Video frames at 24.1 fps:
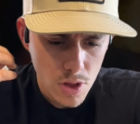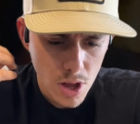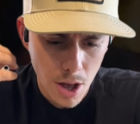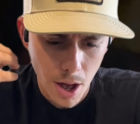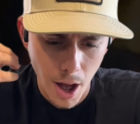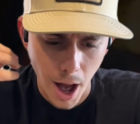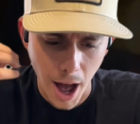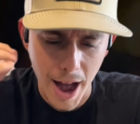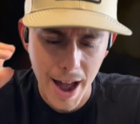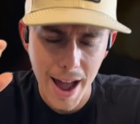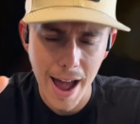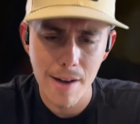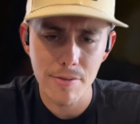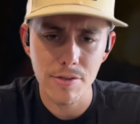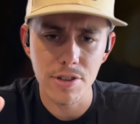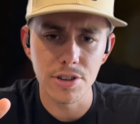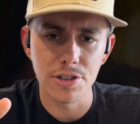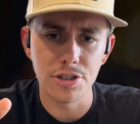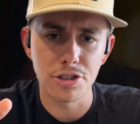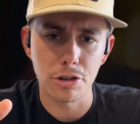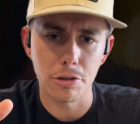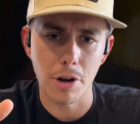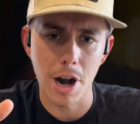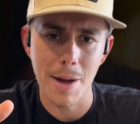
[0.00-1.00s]
I have these
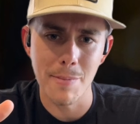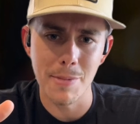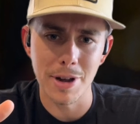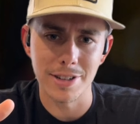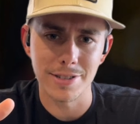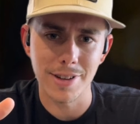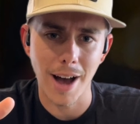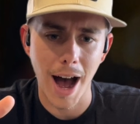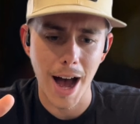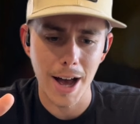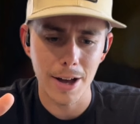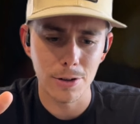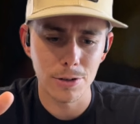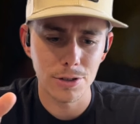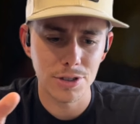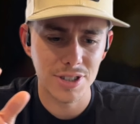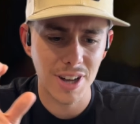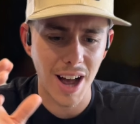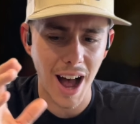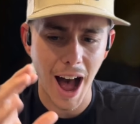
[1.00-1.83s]
ceramic tiles,